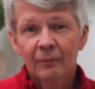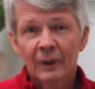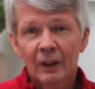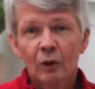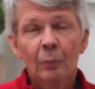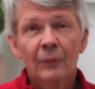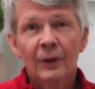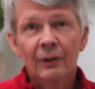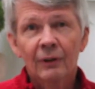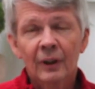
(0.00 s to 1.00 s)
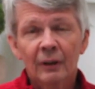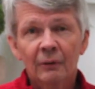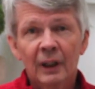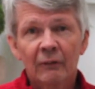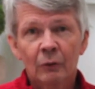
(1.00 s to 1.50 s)
I hope that
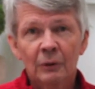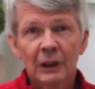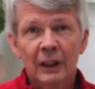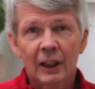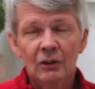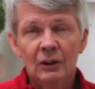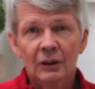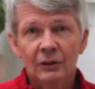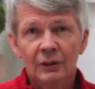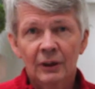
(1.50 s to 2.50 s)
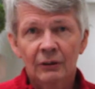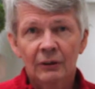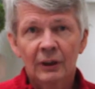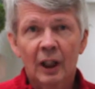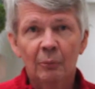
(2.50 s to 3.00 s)
we have a really excellent
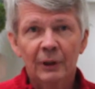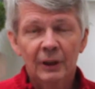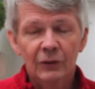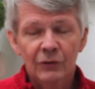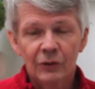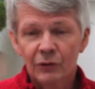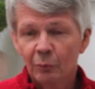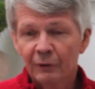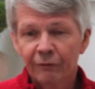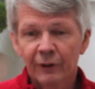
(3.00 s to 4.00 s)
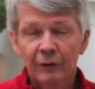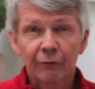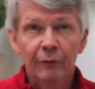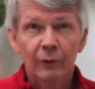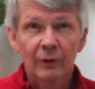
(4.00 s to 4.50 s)
turnout, because this will be fun
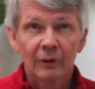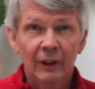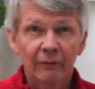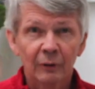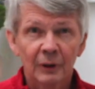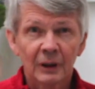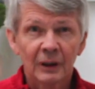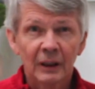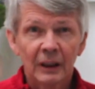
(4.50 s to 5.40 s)
for everyone.